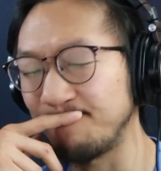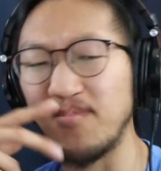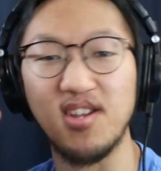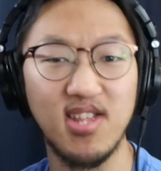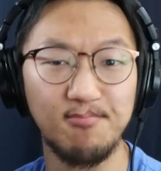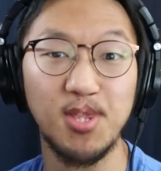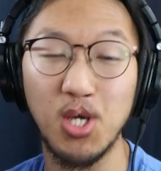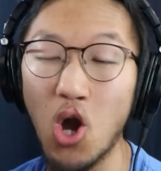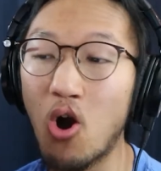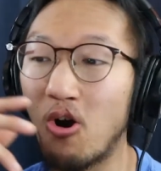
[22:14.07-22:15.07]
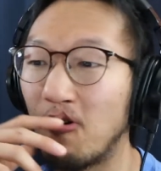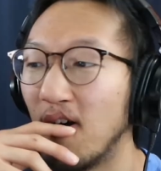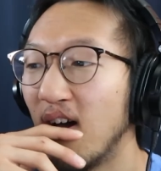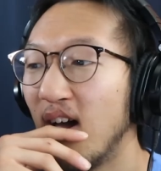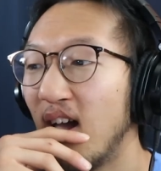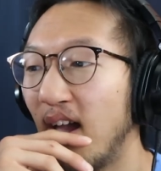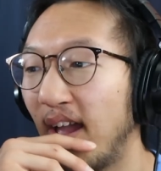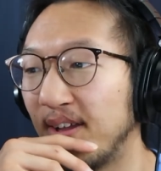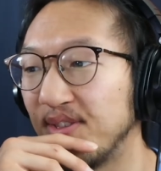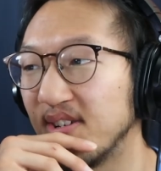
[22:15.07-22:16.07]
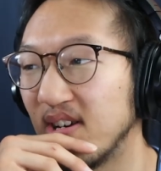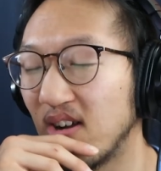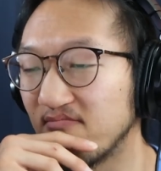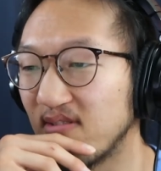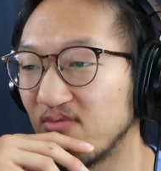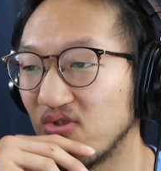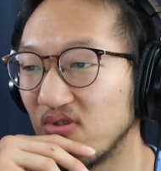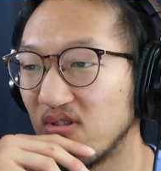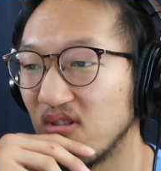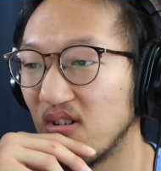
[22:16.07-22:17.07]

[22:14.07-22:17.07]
accepted the call. And I remember